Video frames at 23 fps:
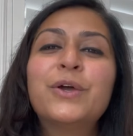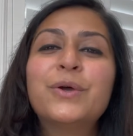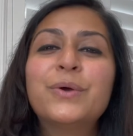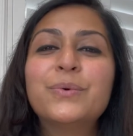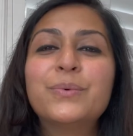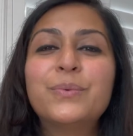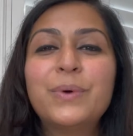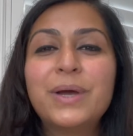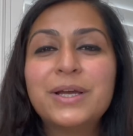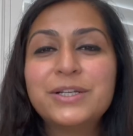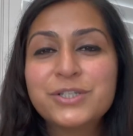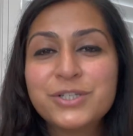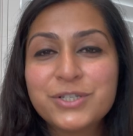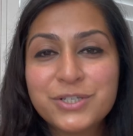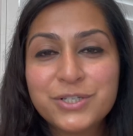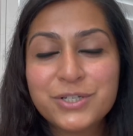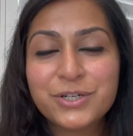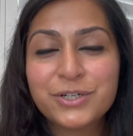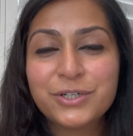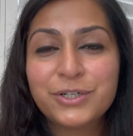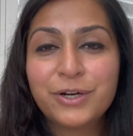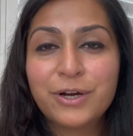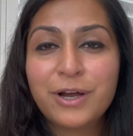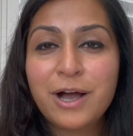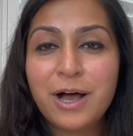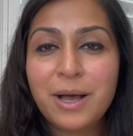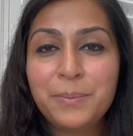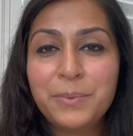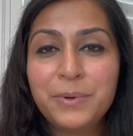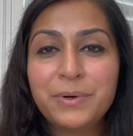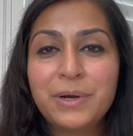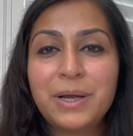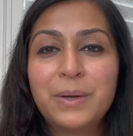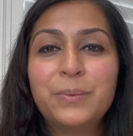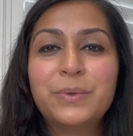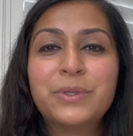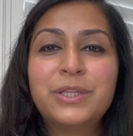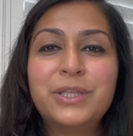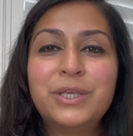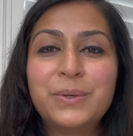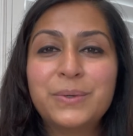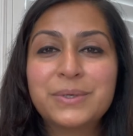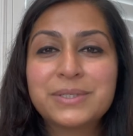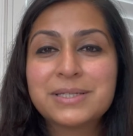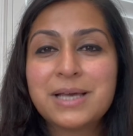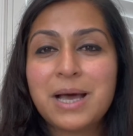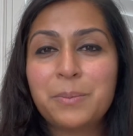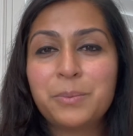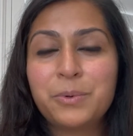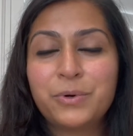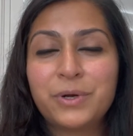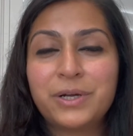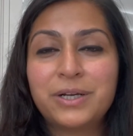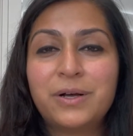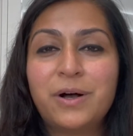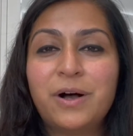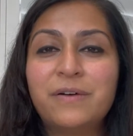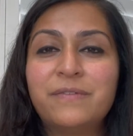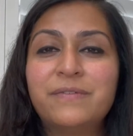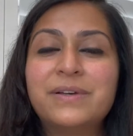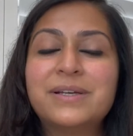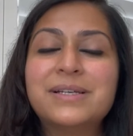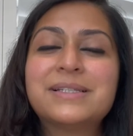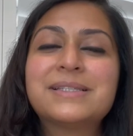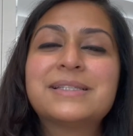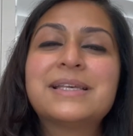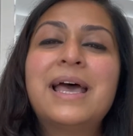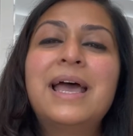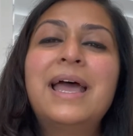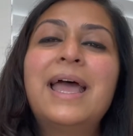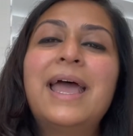register your copyright with the US Copyright Office.